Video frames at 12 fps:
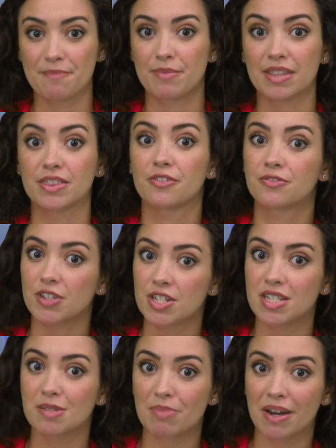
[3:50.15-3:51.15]
but the
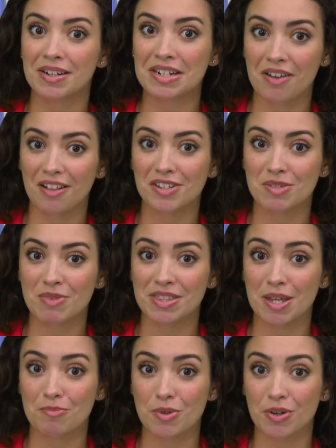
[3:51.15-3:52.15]
first apparent acknowledgement
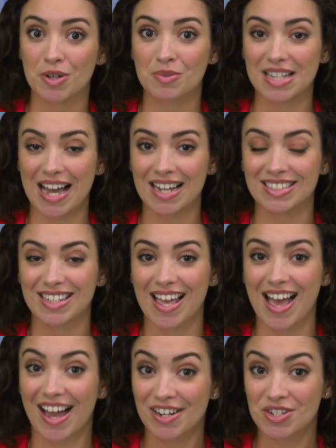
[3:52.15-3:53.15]
that Buterin was hacked
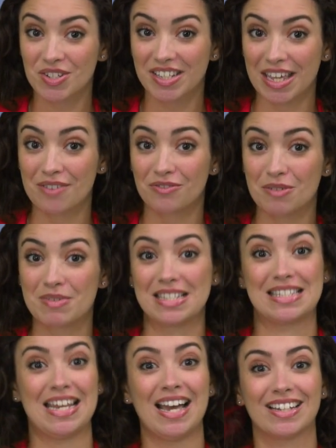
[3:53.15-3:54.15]
actually came from his
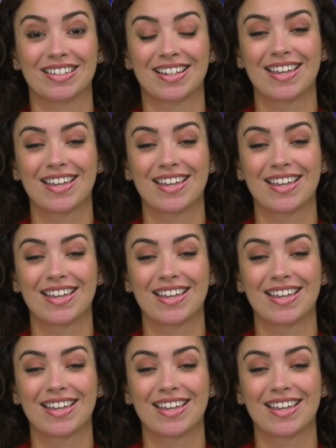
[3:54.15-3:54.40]
dad,